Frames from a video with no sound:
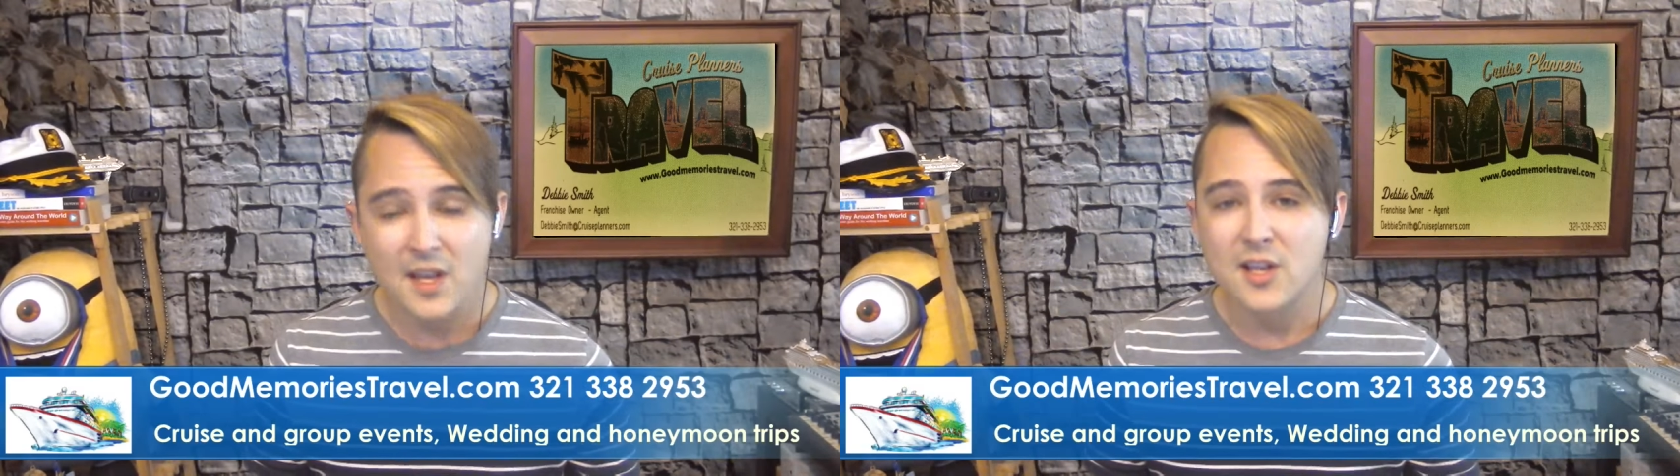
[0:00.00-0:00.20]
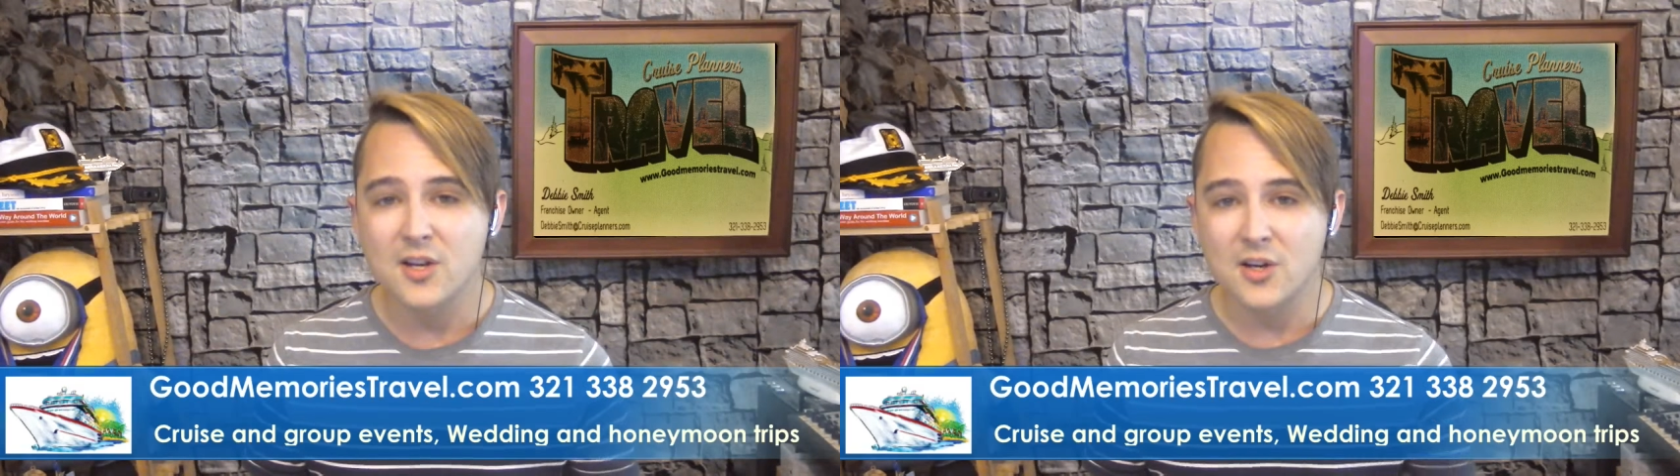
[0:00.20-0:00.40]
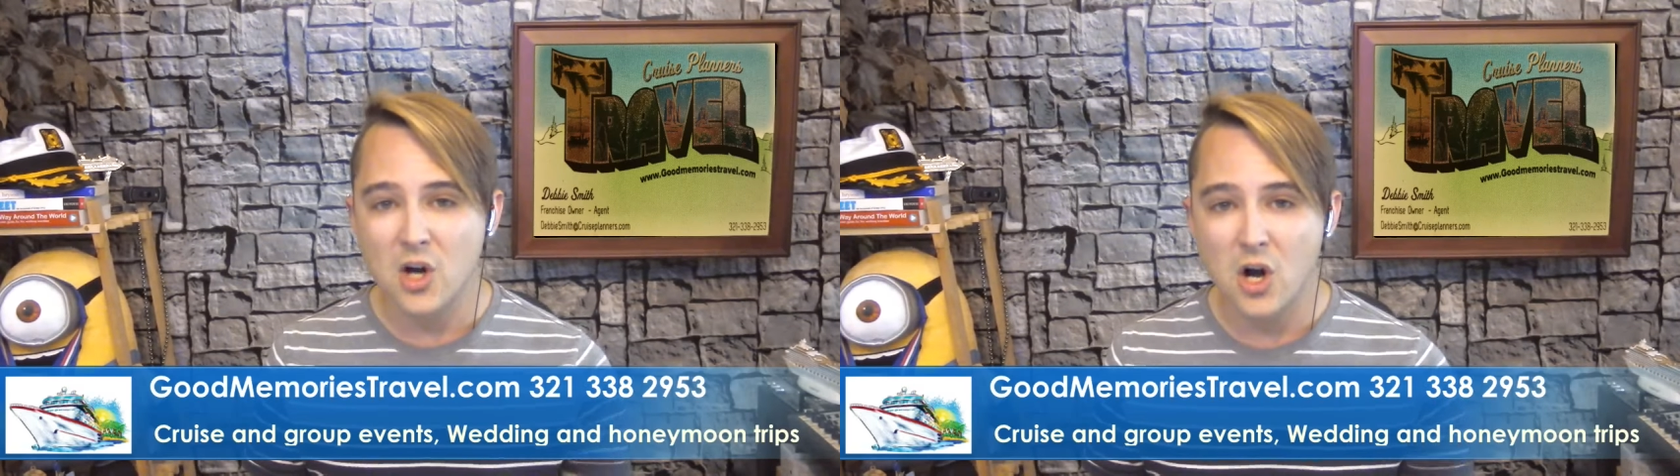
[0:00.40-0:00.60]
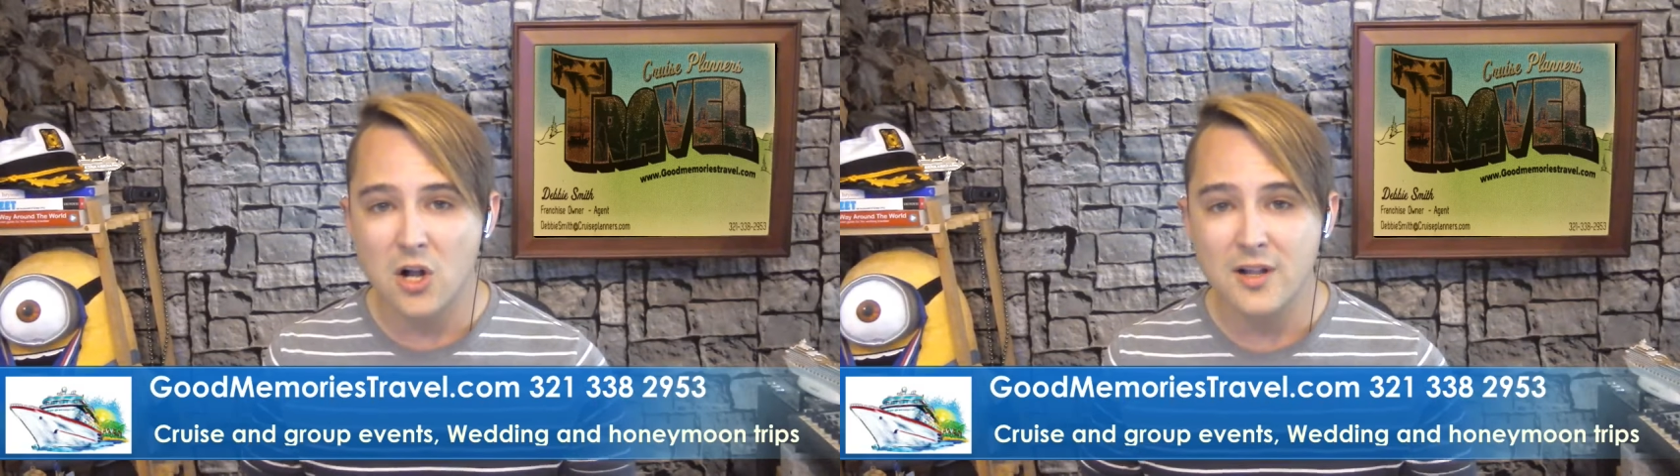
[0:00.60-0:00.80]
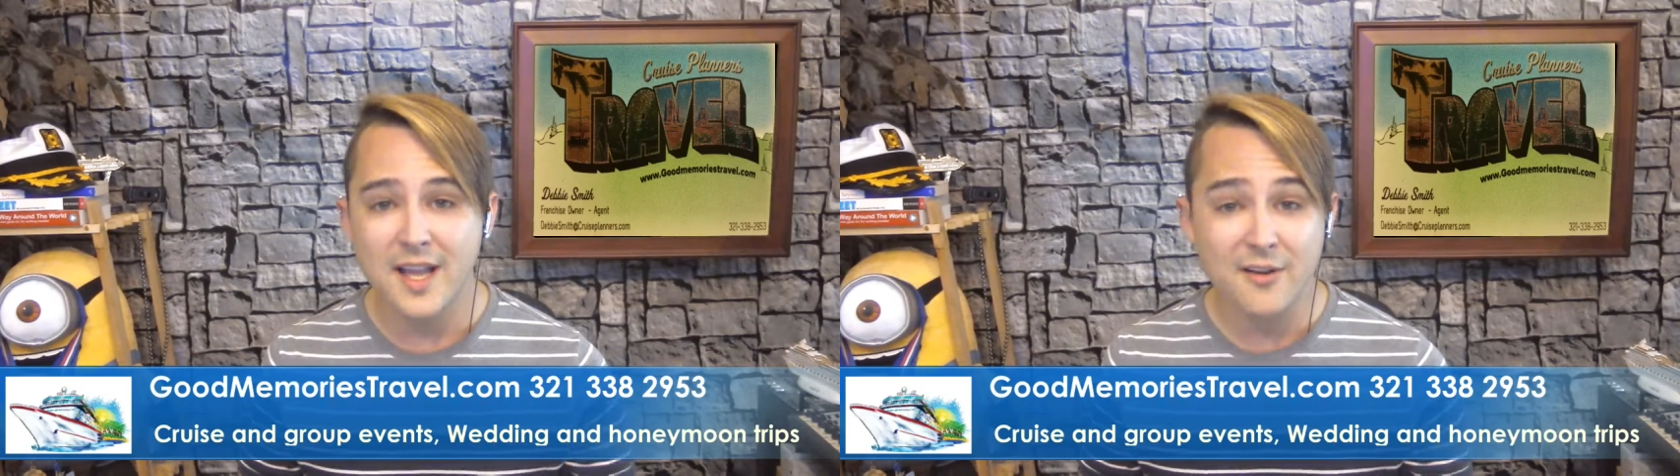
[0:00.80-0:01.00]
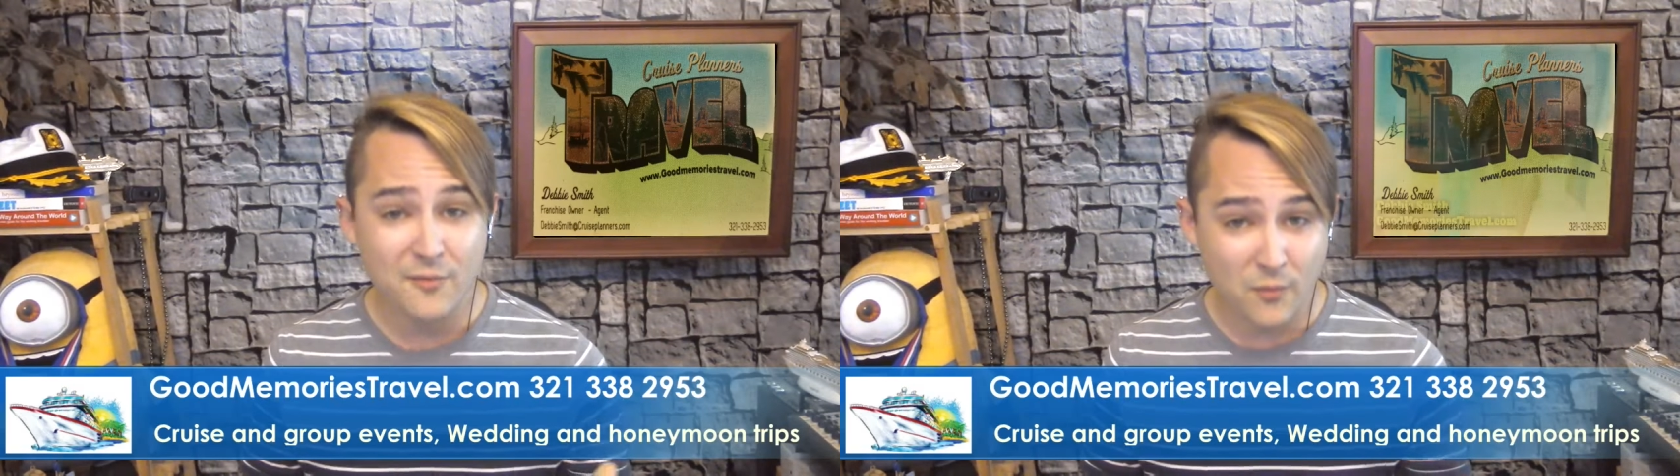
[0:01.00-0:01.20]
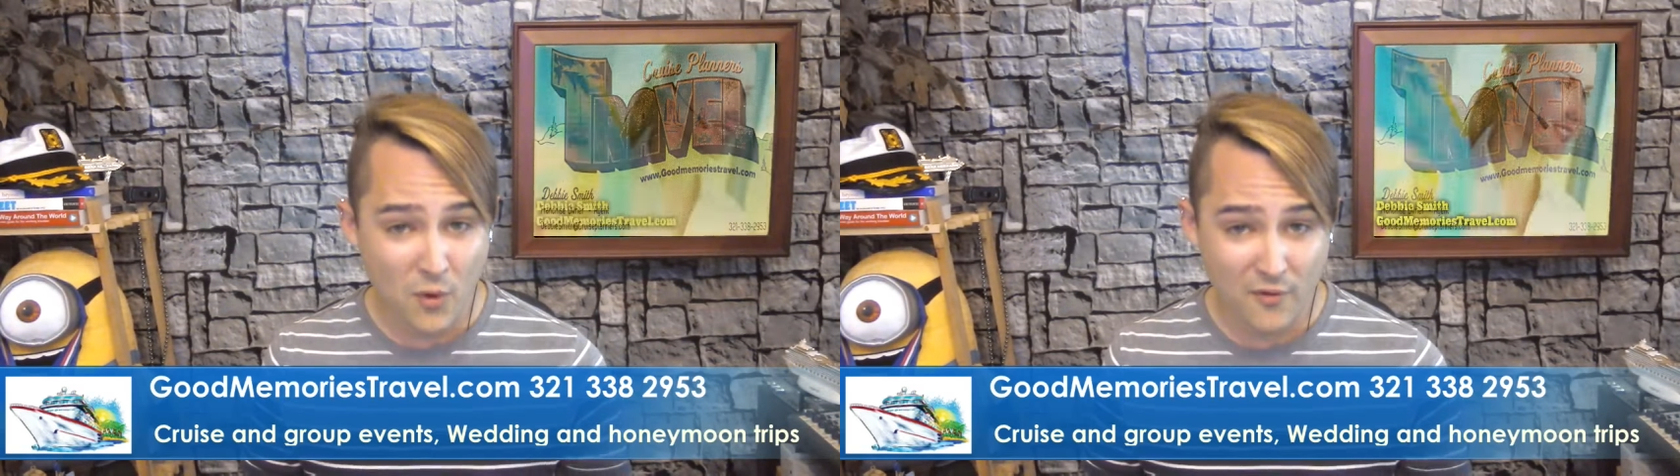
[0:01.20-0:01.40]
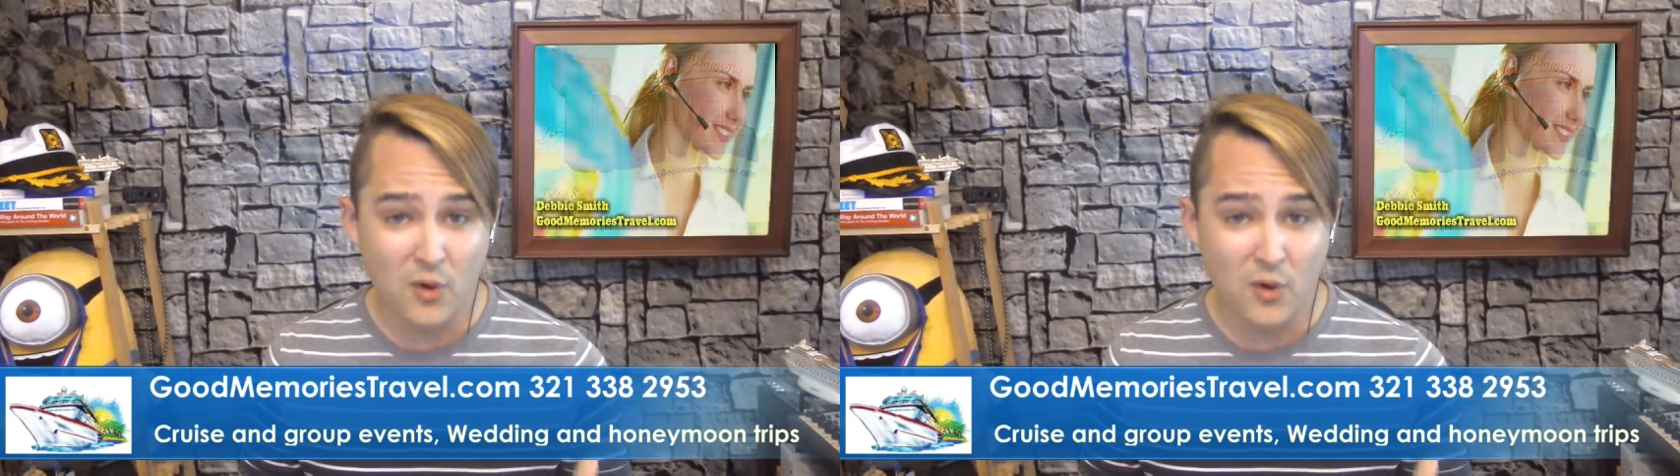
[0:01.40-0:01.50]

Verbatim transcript: You can call and or,